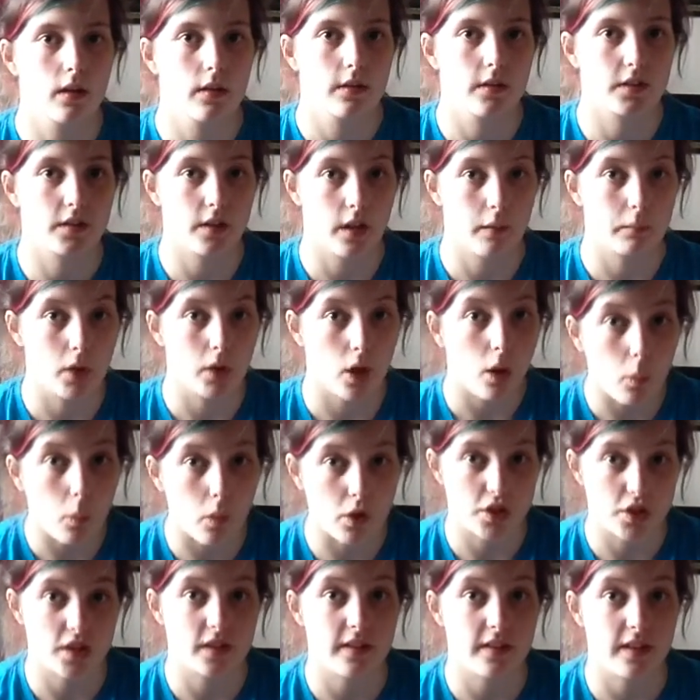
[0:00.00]
the time you're
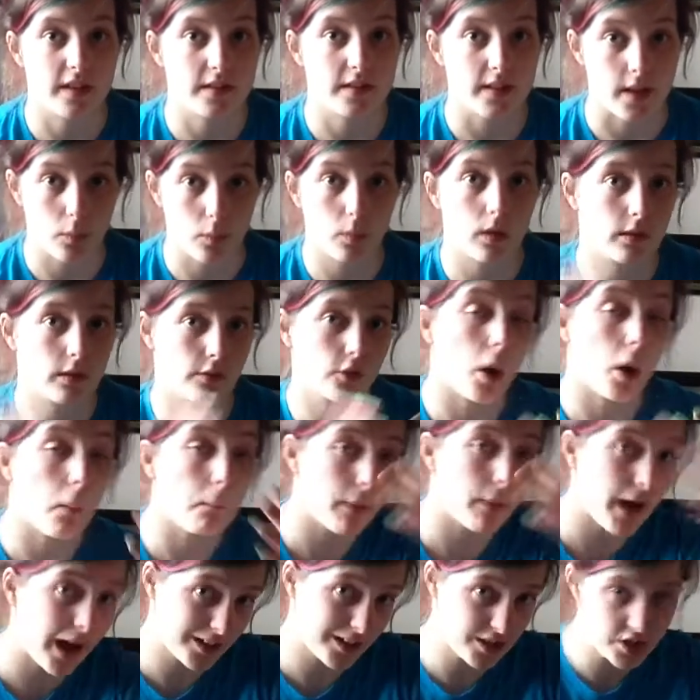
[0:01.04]
watching this, I will have gone
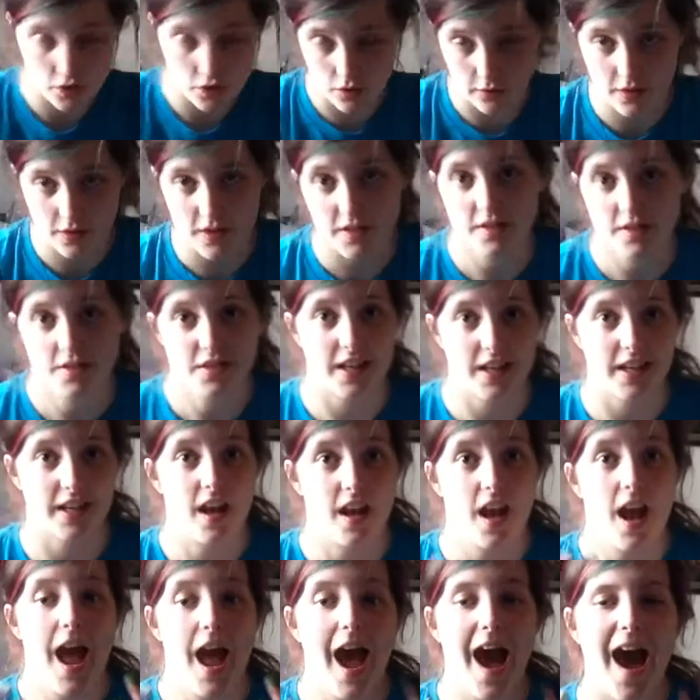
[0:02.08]
back to university,
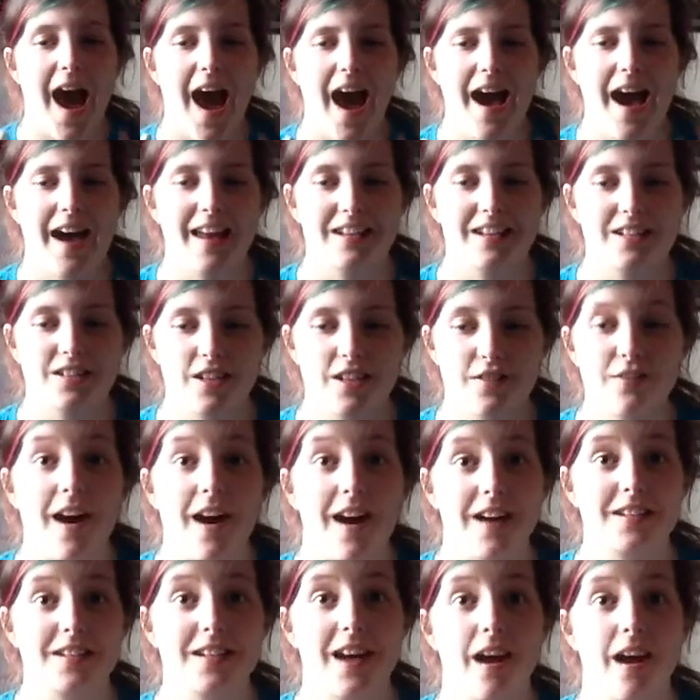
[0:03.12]
and in
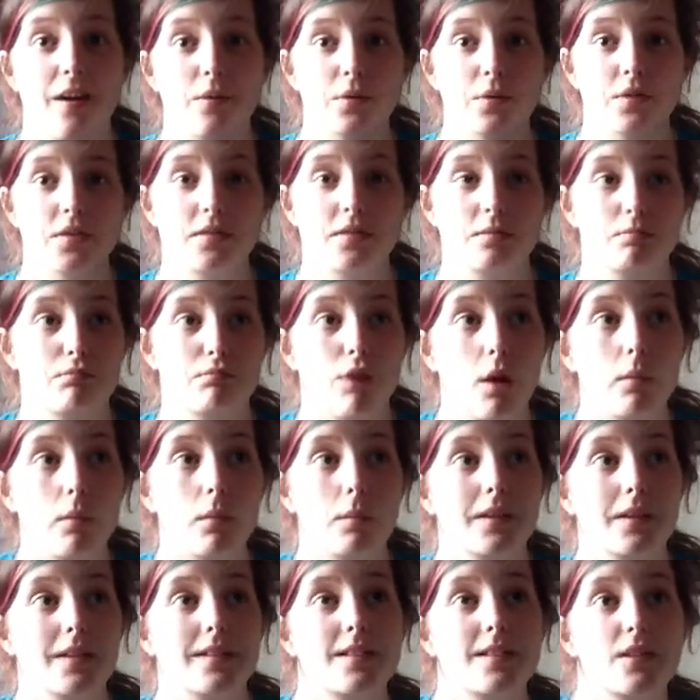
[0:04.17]
fact, I will
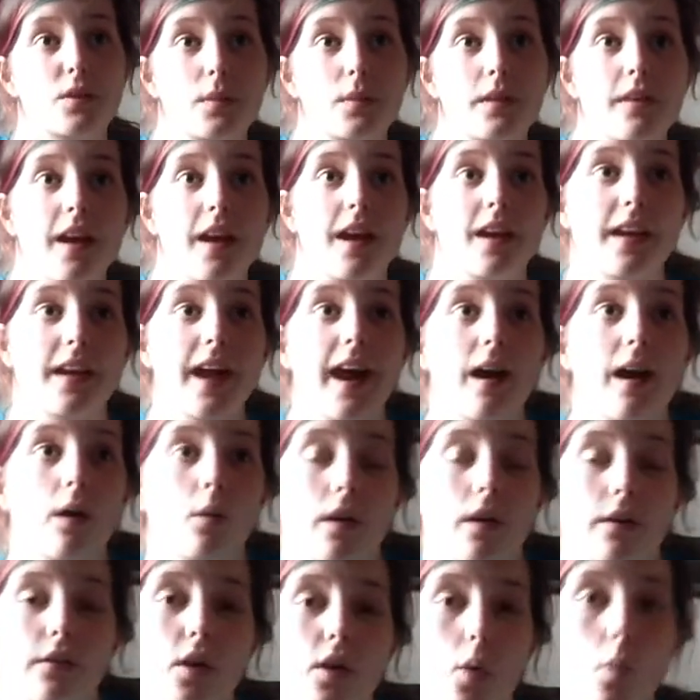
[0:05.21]
probably still be there now
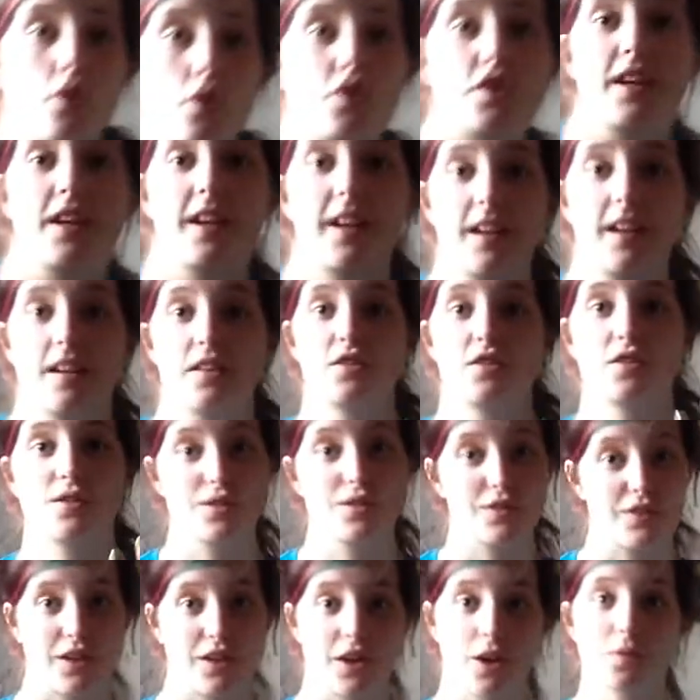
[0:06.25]
if you're watching it as soon
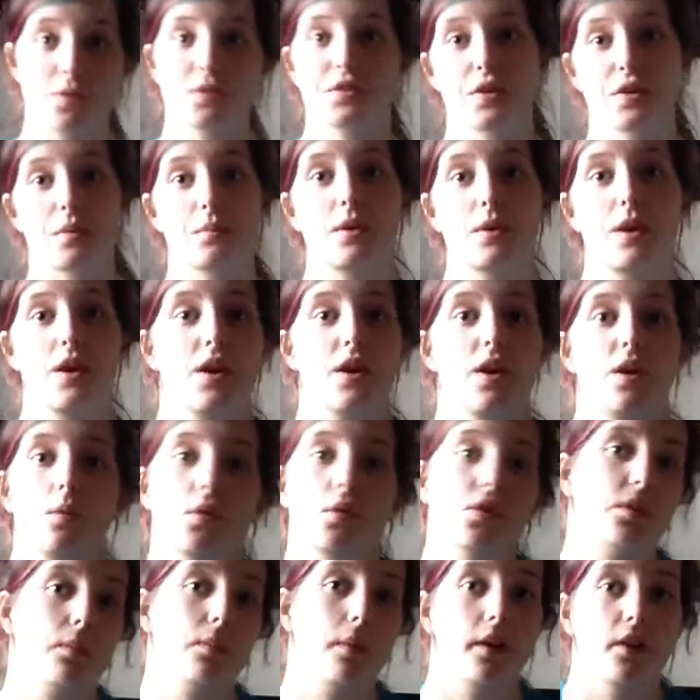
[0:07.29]
as it goes up,
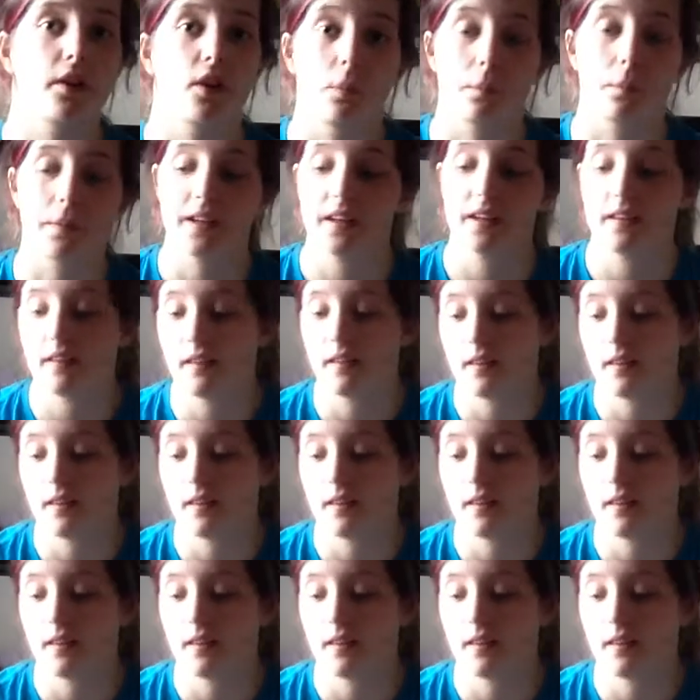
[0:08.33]
which you might not be.